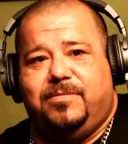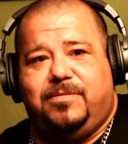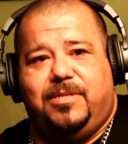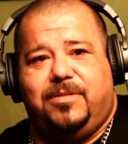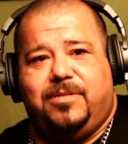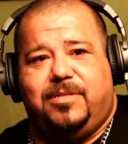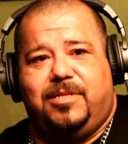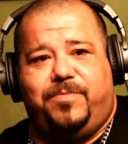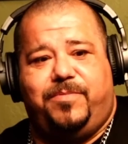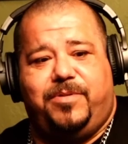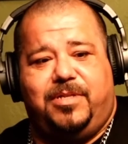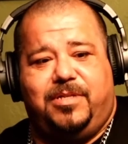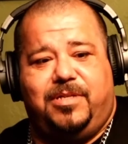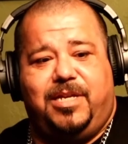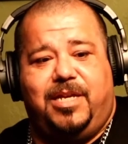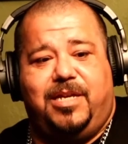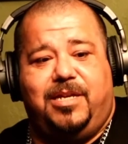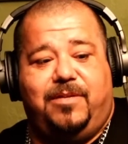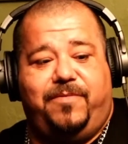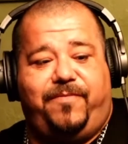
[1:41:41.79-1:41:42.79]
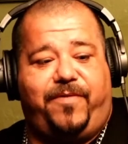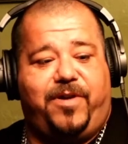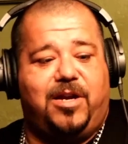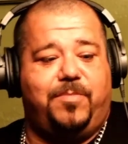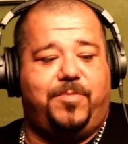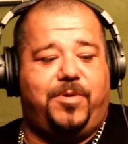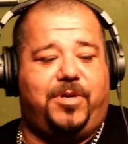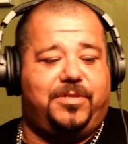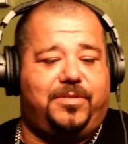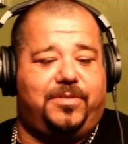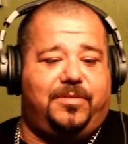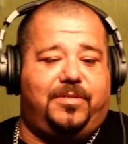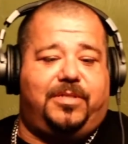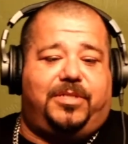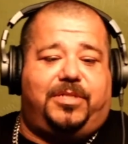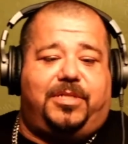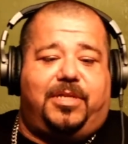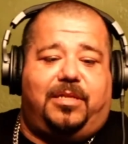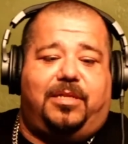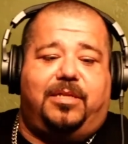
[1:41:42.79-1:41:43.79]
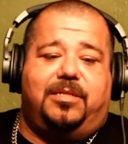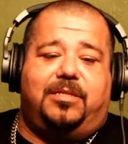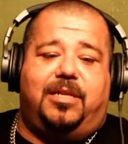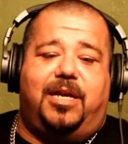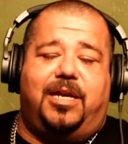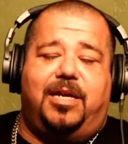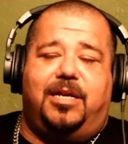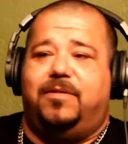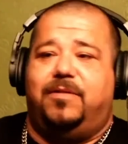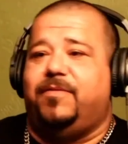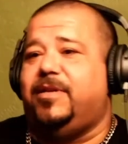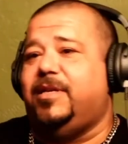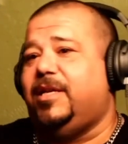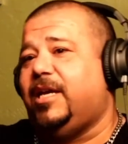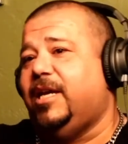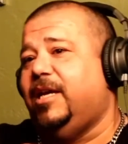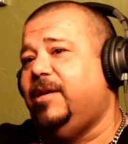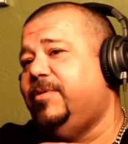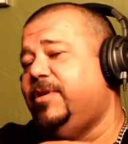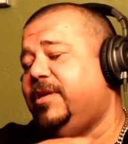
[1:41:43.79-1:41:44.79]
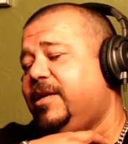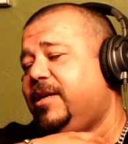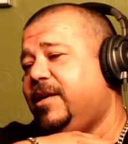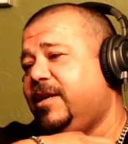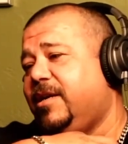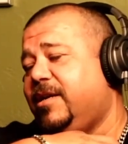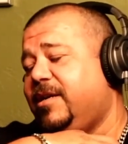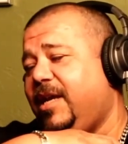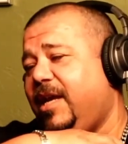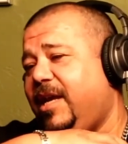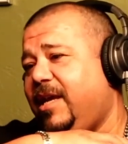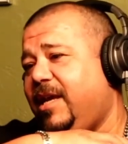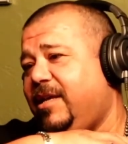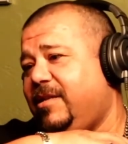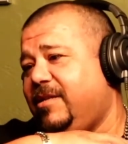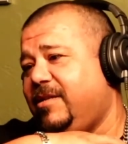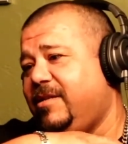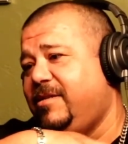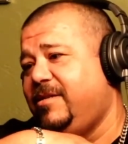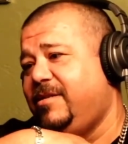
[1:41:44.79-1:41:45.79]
were talking about, man, the fire marshal could shut this down if they came in here, and